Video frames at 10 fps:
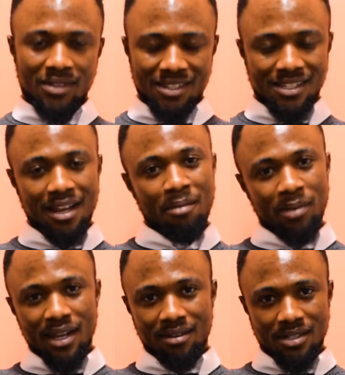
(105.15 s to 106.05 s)
This
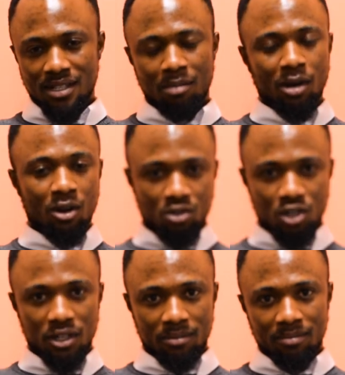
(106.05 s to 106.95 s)
campaign isn't about
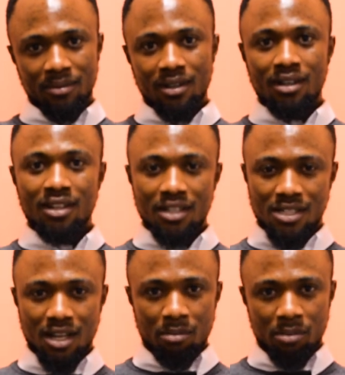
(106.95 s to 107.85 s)
OJ.
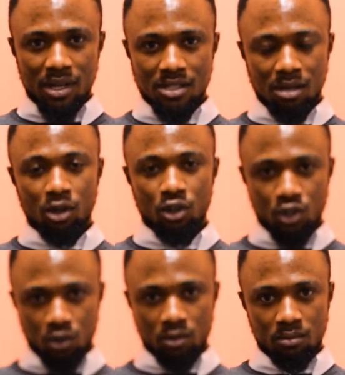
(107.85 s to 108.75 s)
This campaign is about
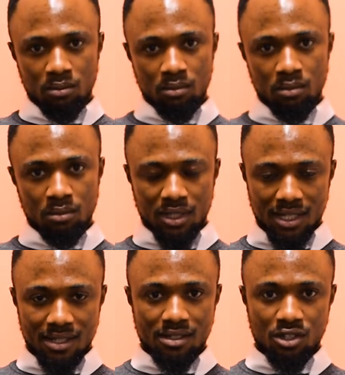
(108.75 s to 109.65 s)
you.
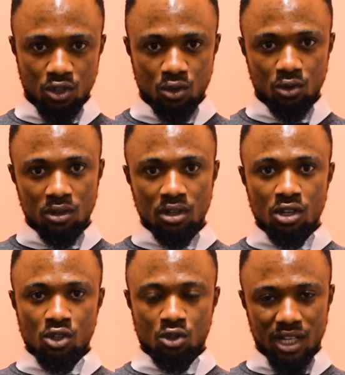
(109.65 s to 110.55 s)
Just you.
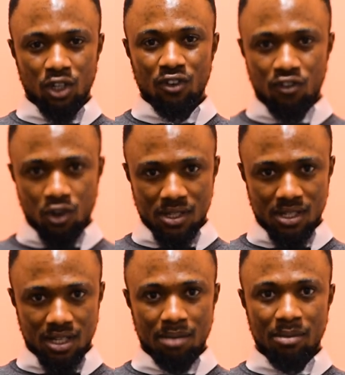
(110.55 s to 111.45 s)
So that your
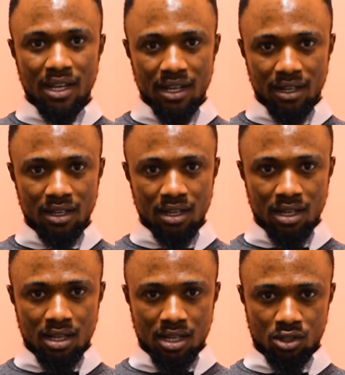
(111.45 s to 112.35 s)
voice can be heard,
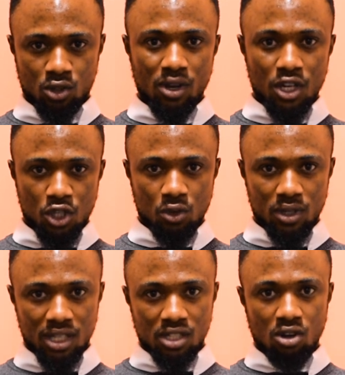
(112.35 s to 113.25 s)
and to ensure
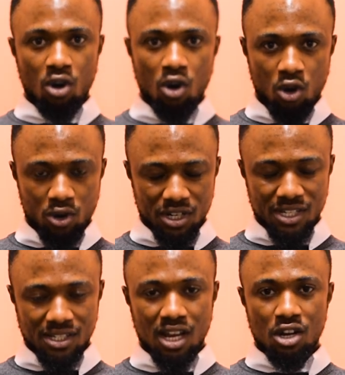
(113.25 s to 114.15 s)
that all the
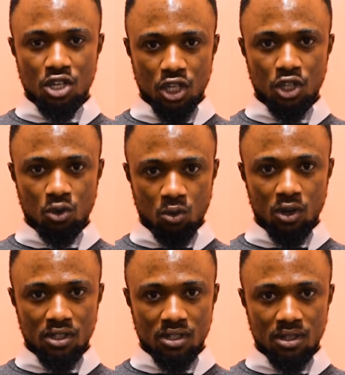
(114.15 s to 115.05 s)
desired change you
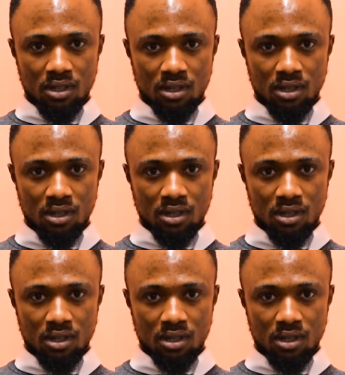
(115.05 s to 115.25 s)
want